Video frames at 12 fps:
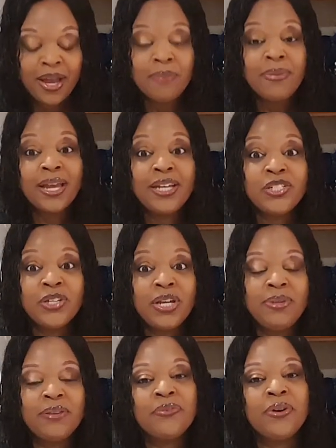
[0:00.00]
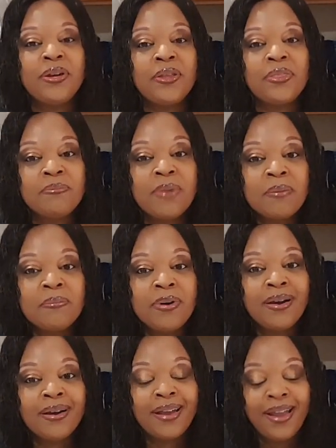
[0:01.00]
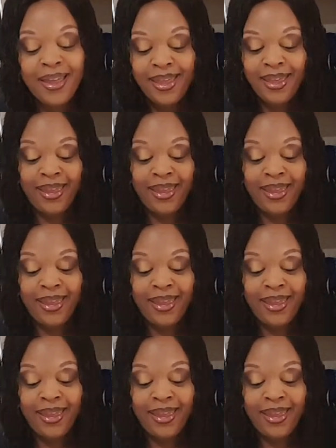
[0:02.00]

Come back and join me for another mukbang,